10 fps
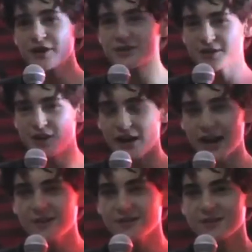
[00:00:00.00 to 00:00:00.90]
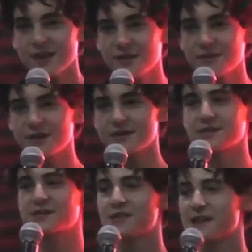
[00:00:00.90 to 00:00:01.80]
years ago now. It's kind of crazy
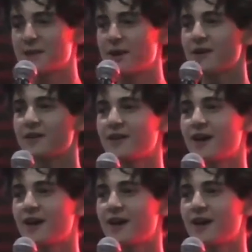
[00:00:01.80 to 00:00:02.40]
to think about.